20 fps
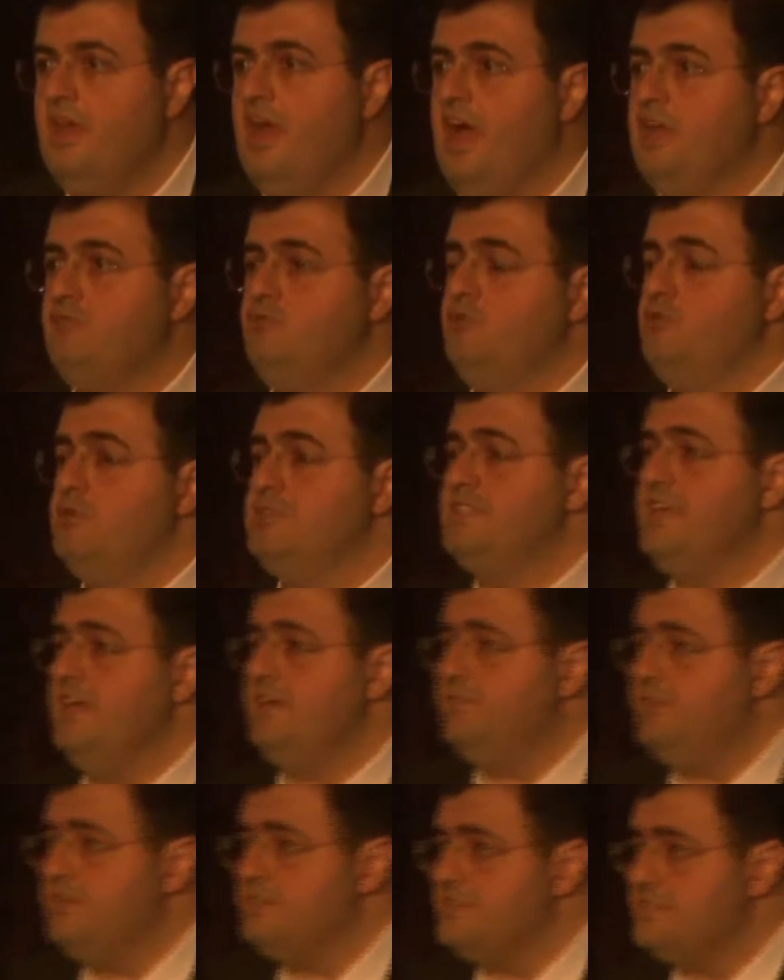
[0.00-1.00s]
And when we say
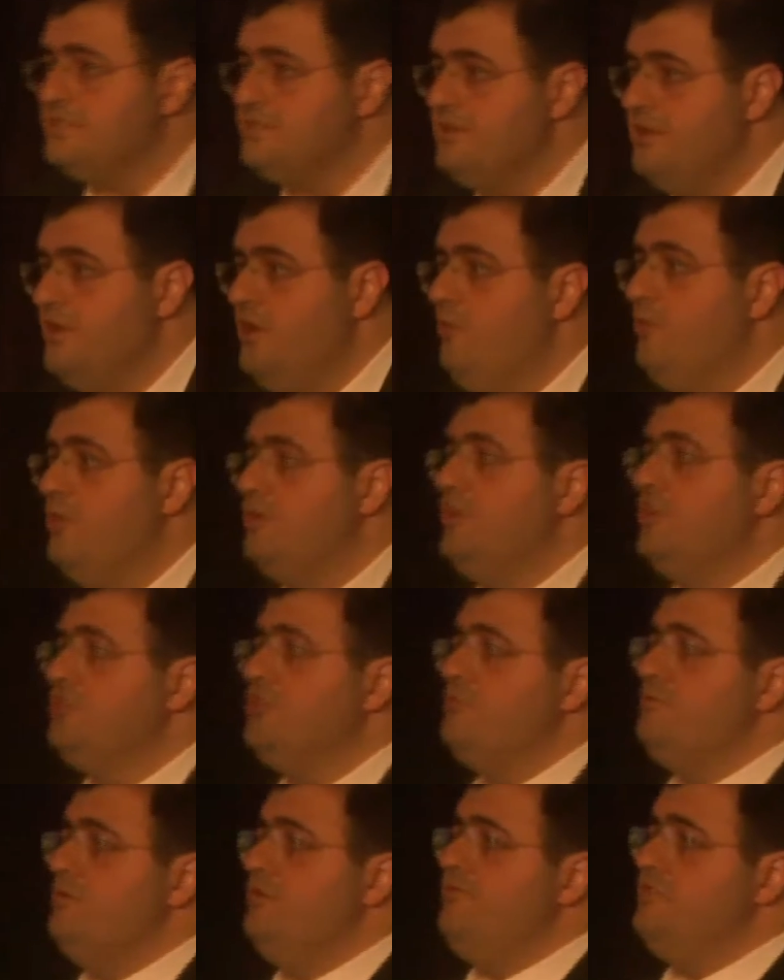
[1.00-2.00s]
this, we're not
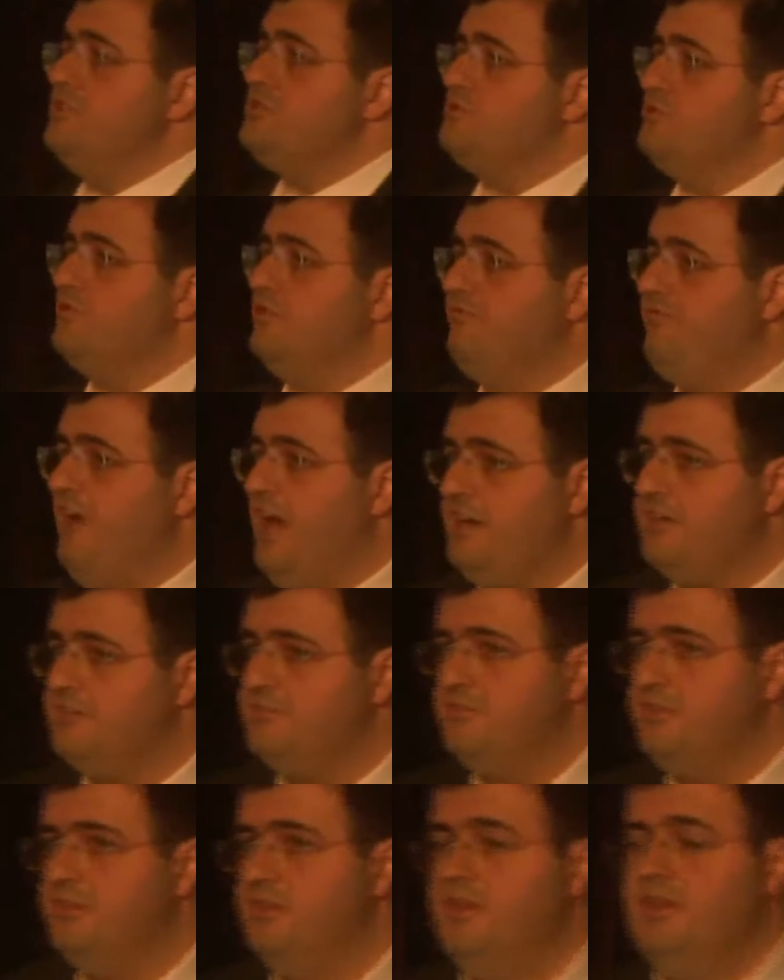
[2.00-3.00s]
oblivious to the
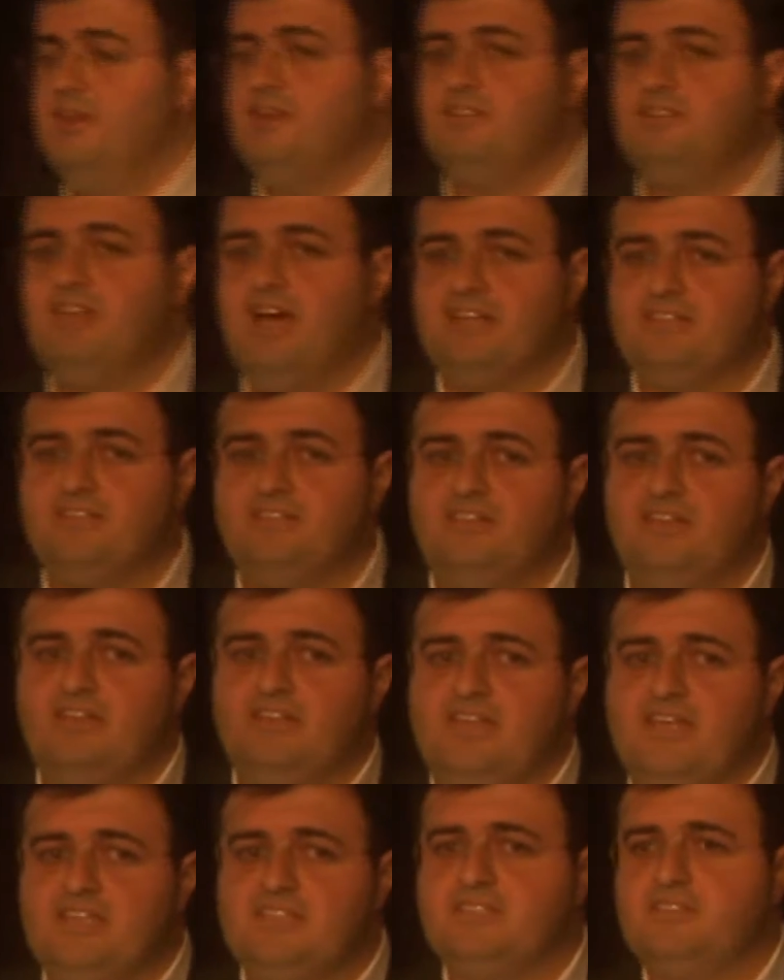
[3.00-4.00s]
fact that,
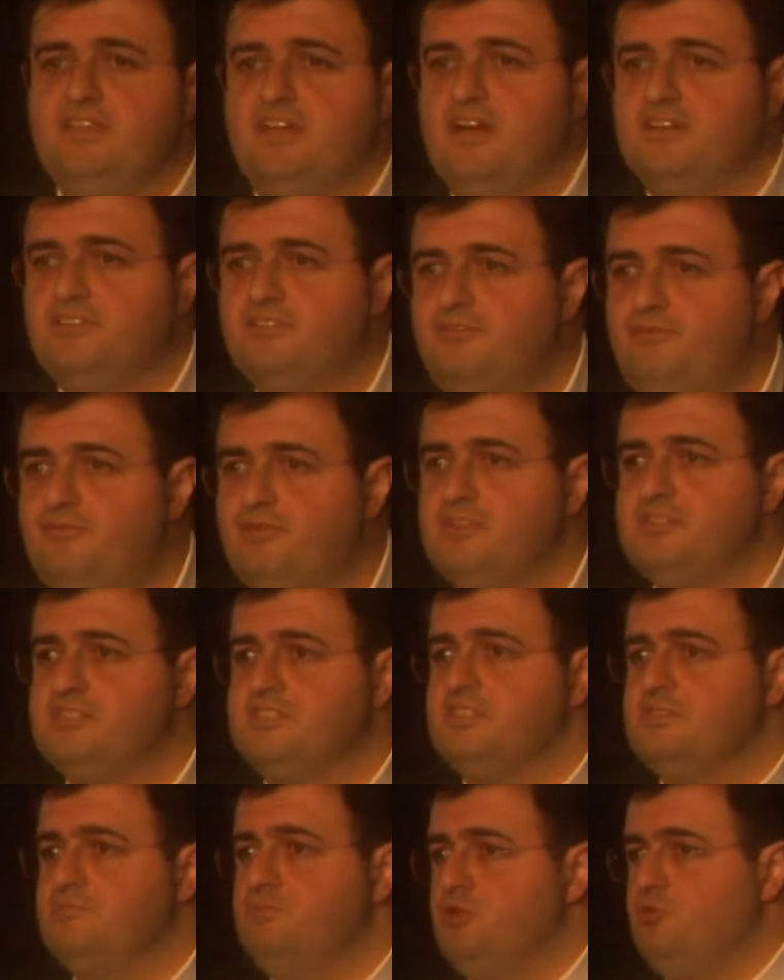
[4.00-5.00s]
yes, there are
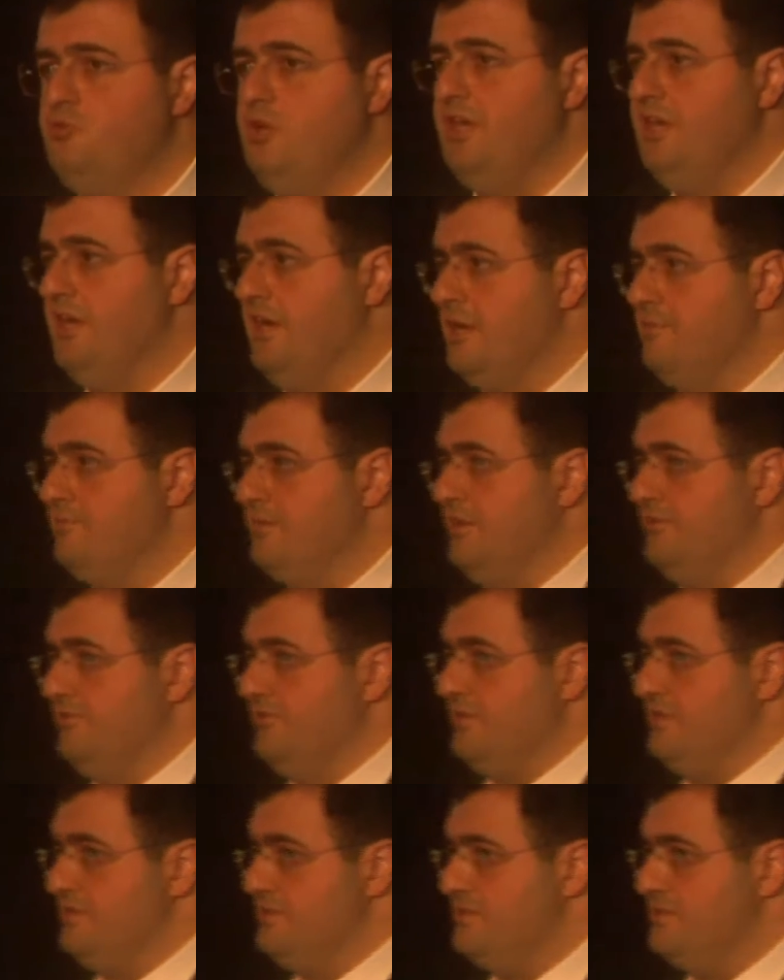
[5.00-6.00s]
differences between Arab
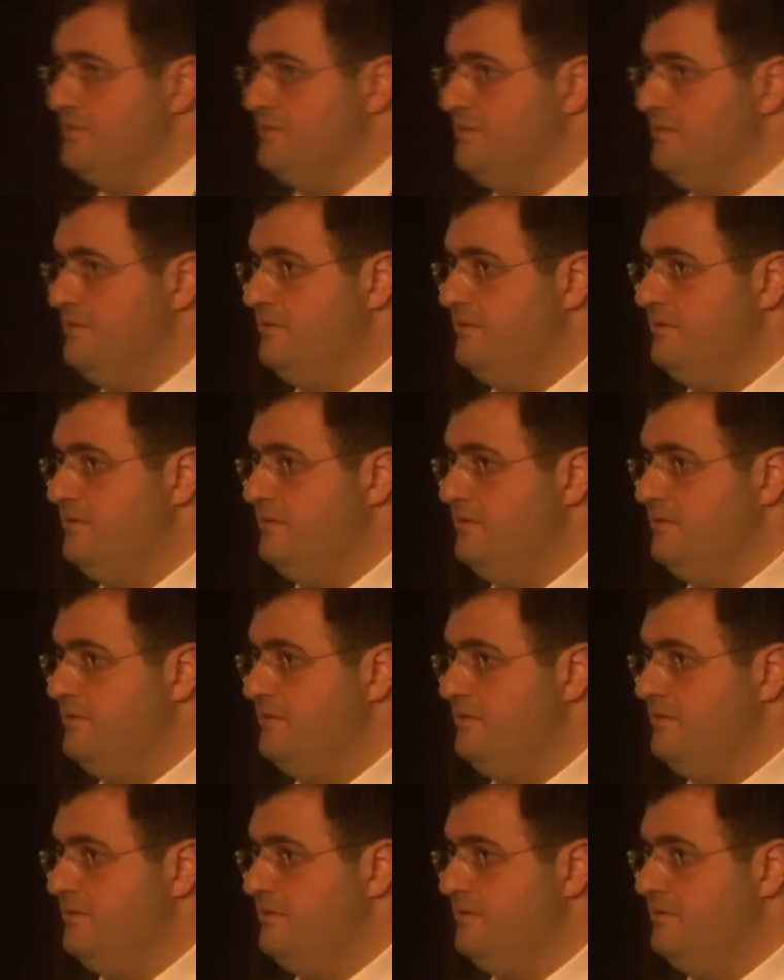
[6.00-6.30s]
countries.